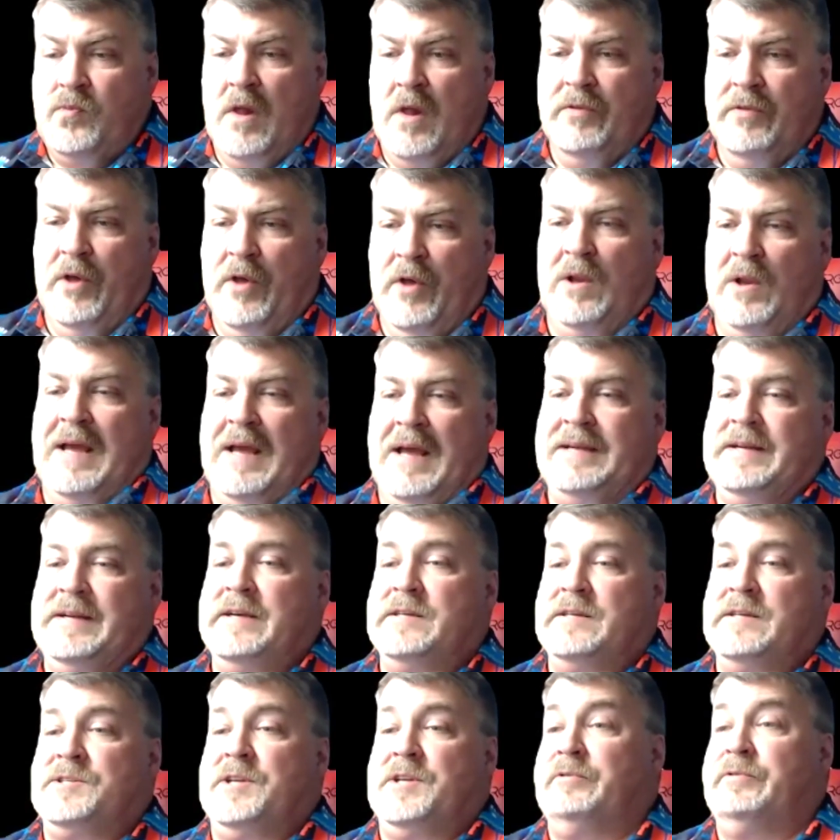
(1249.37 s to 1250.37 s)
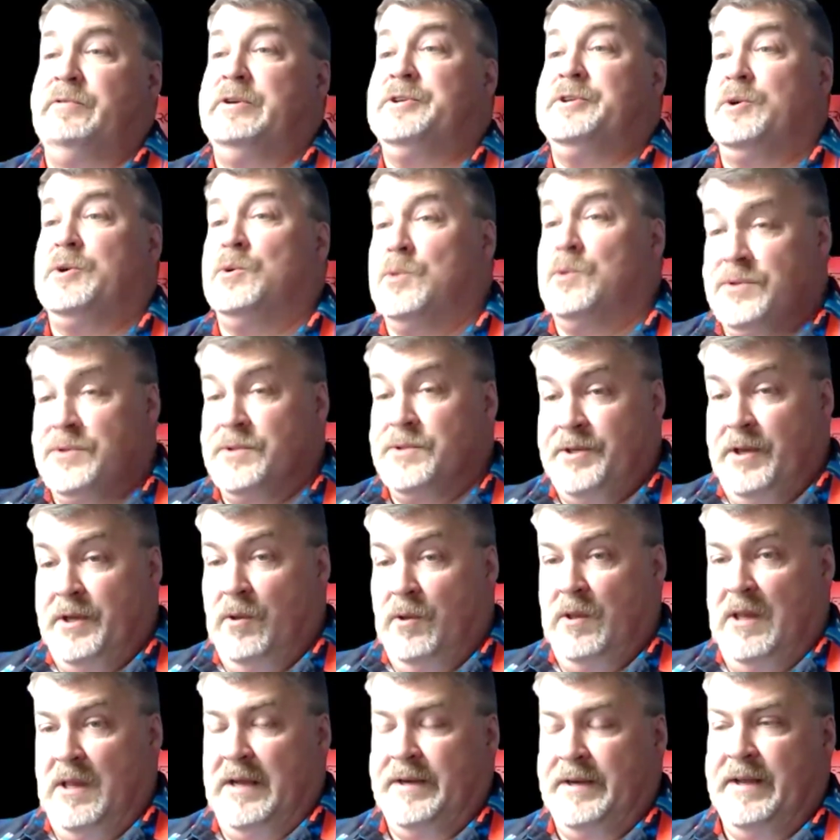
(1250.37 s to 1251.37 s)
the whole idea is to give you tools. The
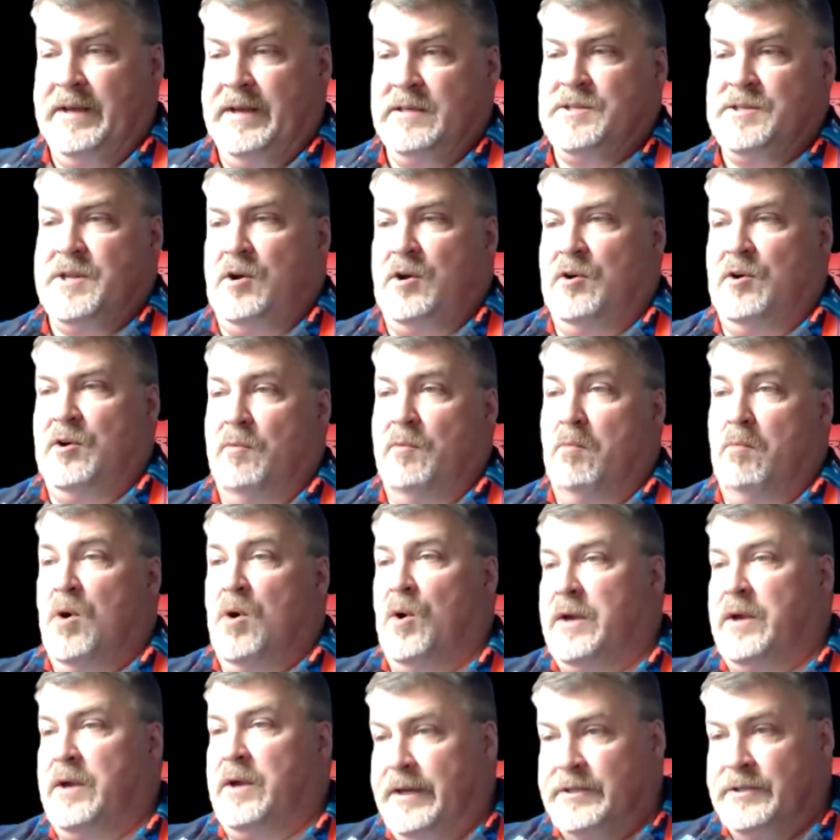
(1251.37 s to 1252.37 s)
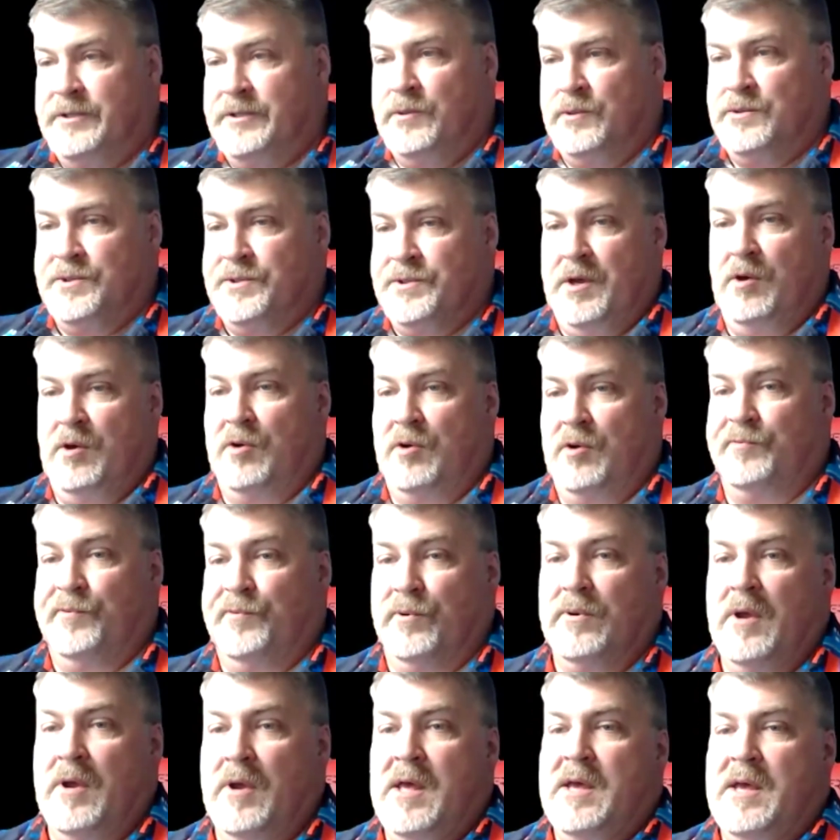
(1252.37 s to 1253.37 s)
whole idea is to offer marketing tools, to offer
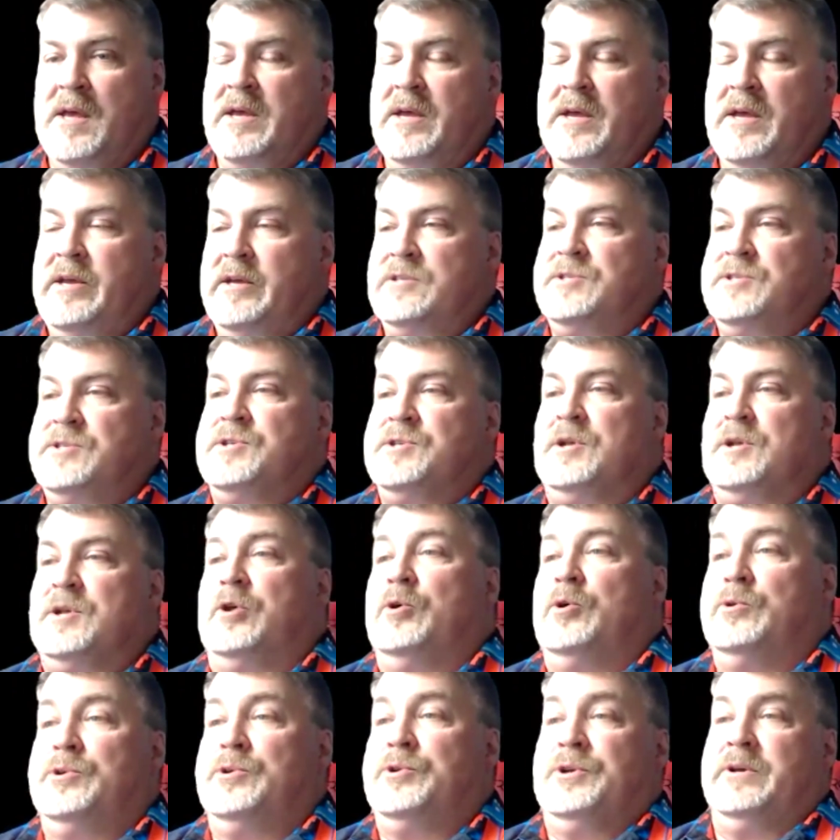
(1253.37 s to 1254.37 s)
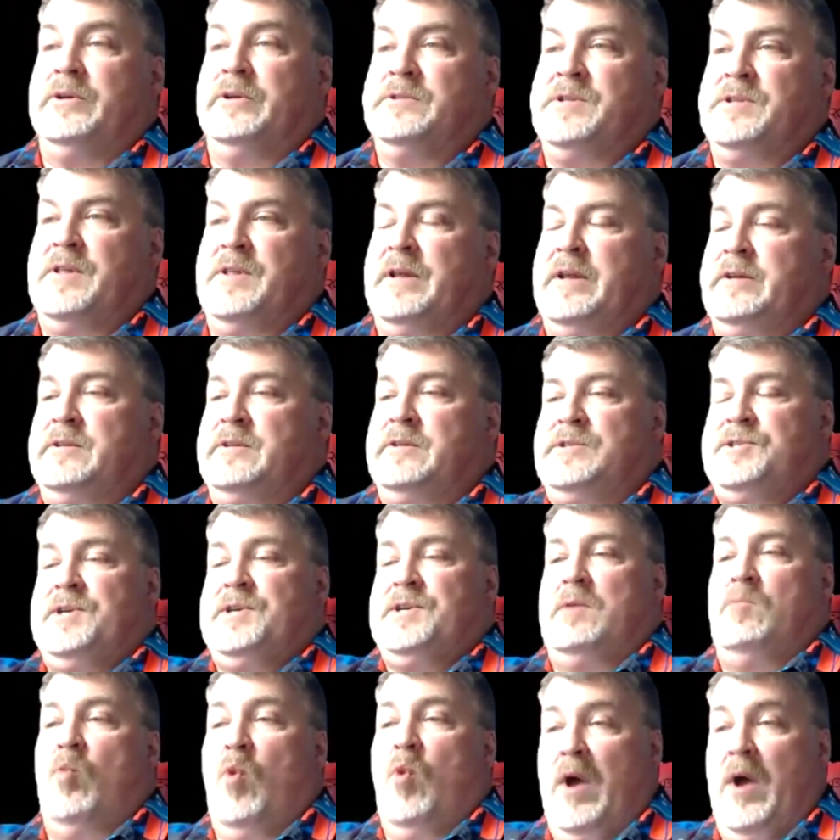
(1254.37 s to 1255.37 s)
solutions that in
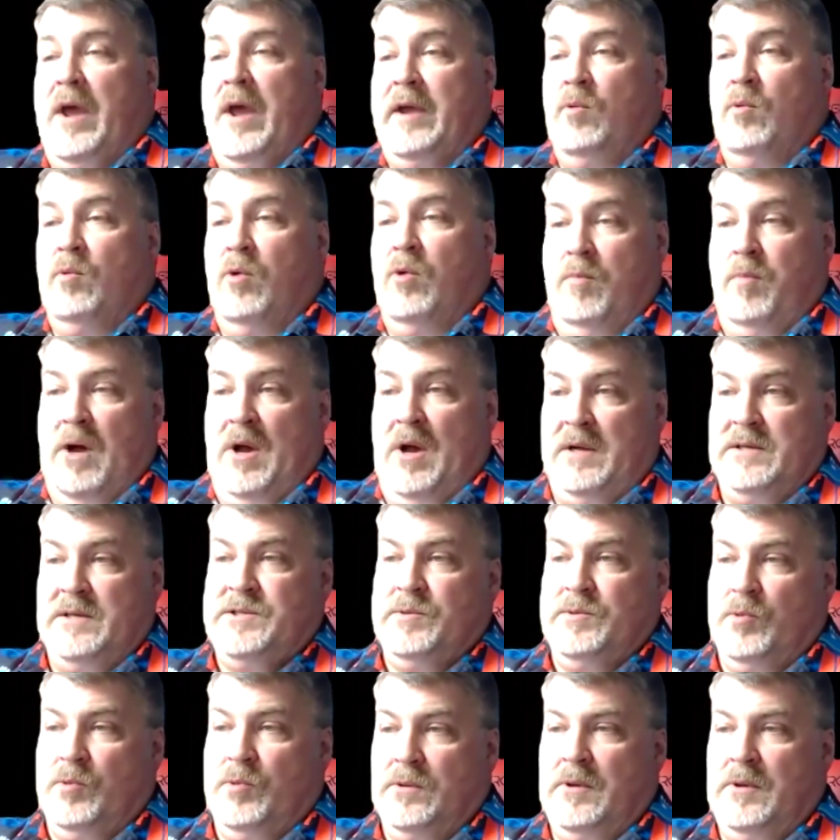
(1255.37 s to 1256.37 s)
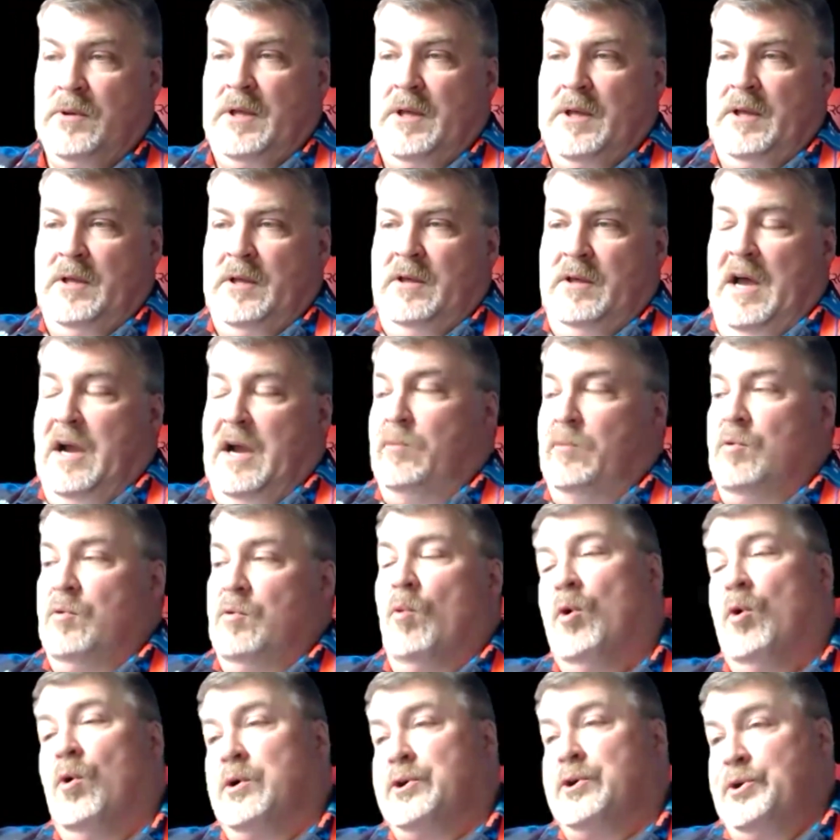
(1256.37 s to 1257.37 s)
some way, where possible, I
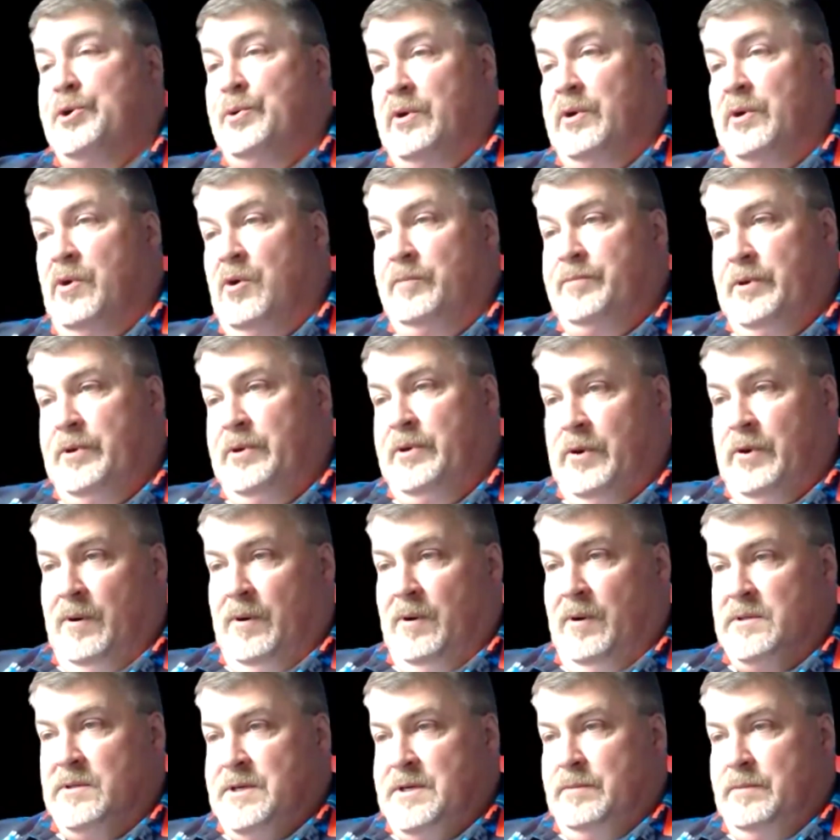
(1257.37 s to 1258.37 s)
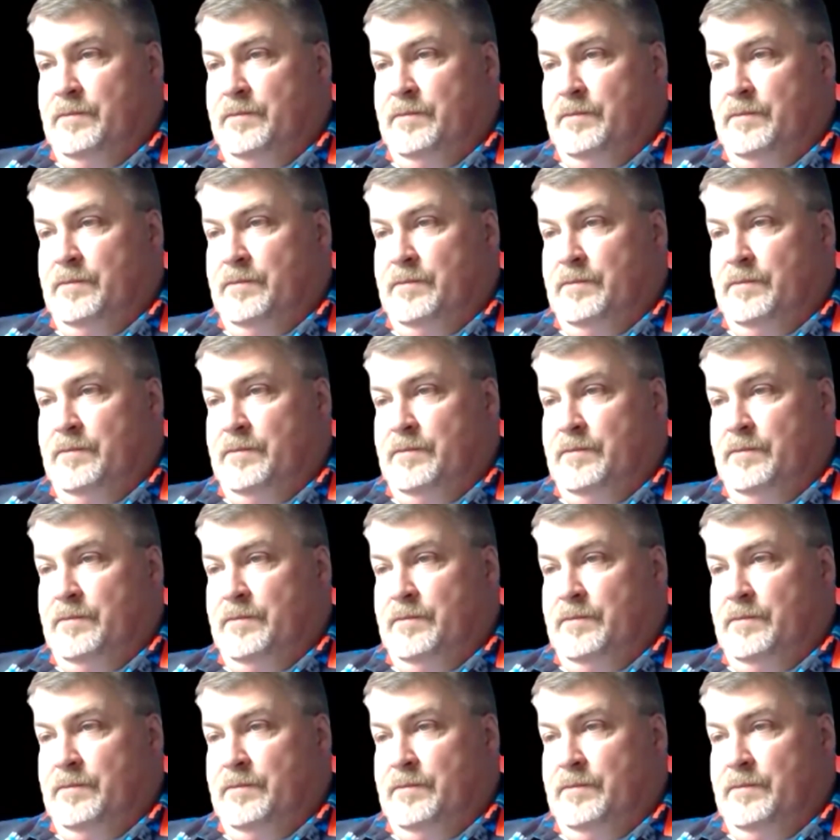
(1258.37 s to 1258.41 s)
reward you in cryptocurrency.